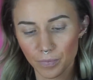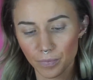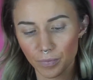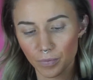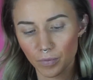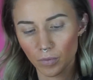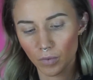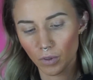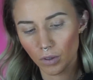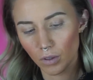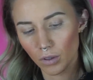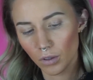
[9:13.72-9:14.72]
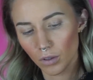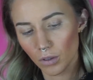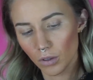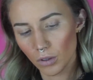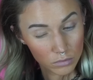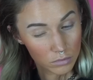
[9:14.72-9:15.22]

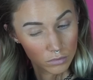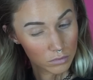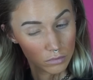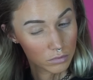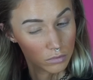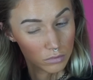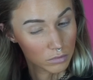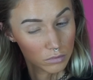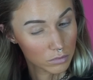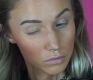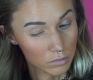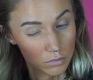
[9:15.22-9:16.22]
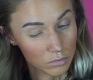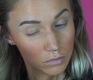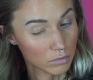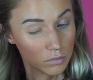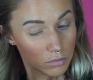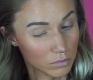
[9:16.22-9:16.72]

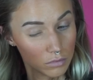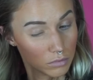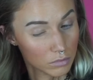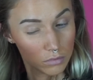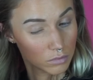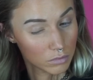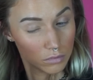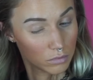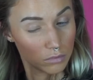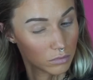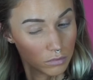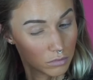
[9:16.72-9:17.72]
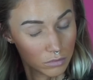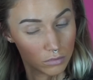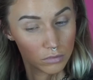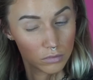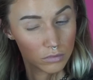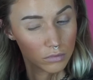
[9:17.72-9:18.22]

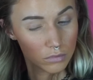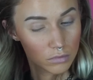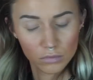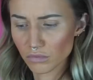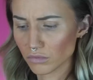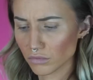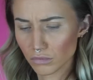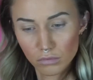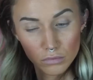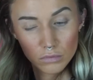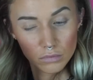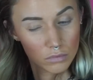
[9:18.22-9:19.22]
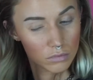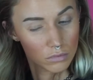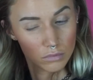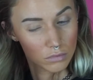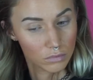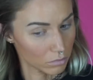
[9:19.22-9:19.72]

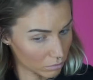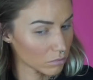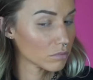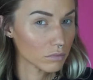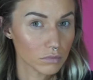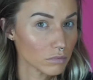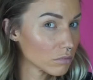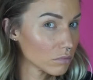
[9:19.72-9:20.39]
(no one is talking)